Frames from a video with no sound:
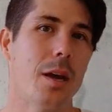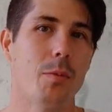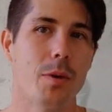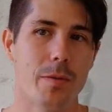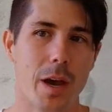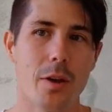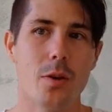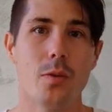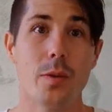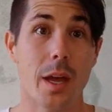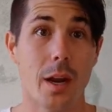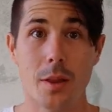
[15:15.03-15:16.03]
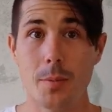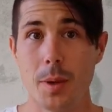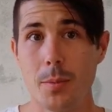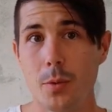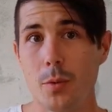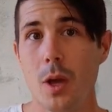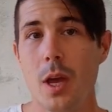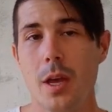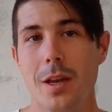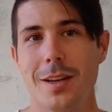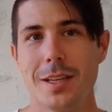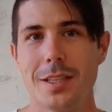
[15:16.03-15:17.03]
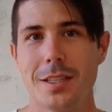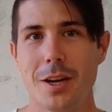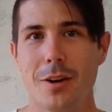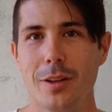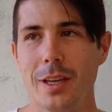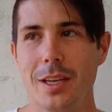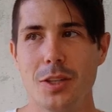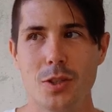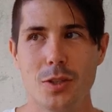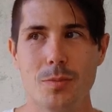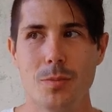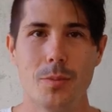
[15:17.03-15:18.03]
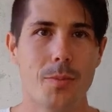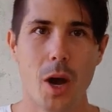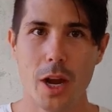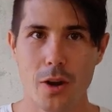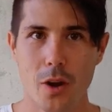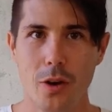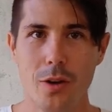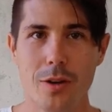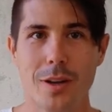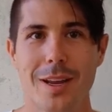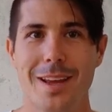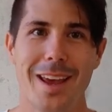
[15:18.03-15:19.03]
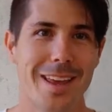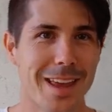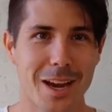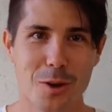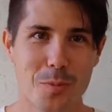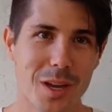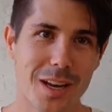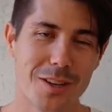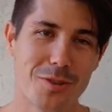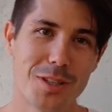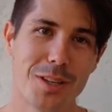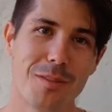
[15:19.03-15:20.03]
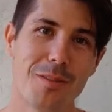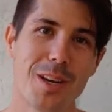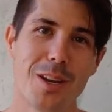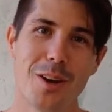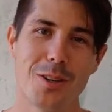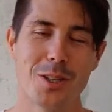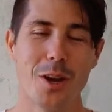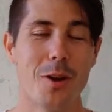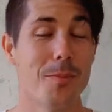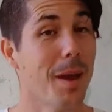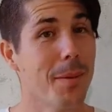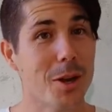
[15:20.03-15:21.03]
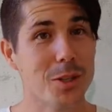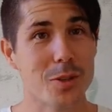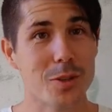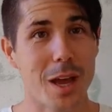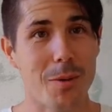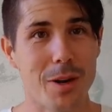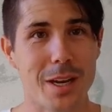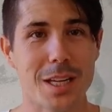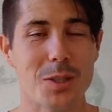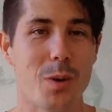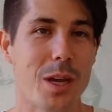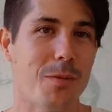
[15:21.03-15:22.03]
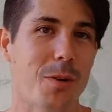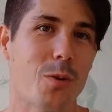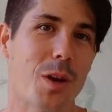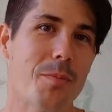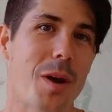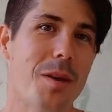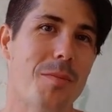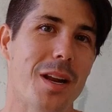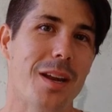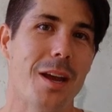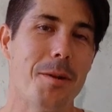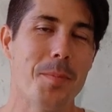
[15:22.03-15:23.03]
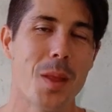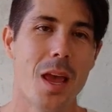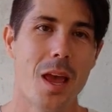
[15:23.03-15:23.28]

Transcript: that we value that other people necessarily might not. And that could be an interesting video. So maybe I'll do that one next week for Quick Money Monday.